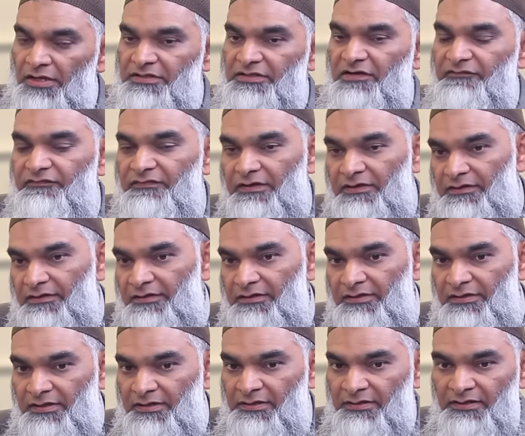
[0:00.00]

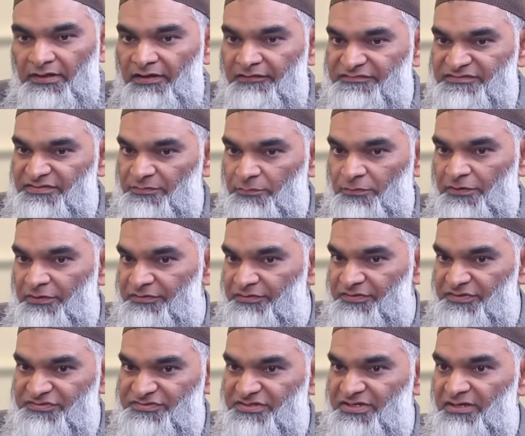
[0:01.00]
Definitely lives are worth
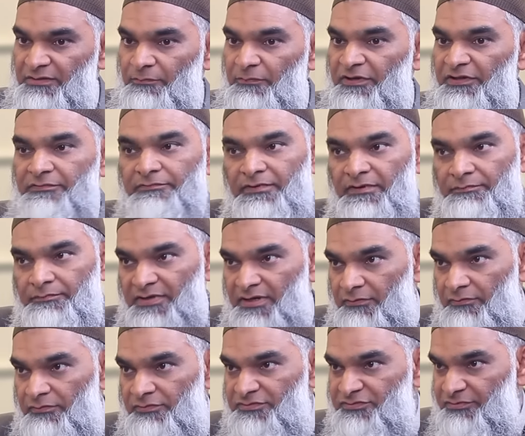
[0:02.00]
the same, whether in
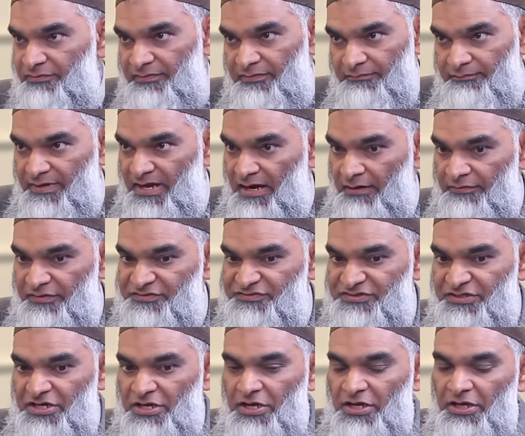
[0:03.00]
Beirut or in Paris,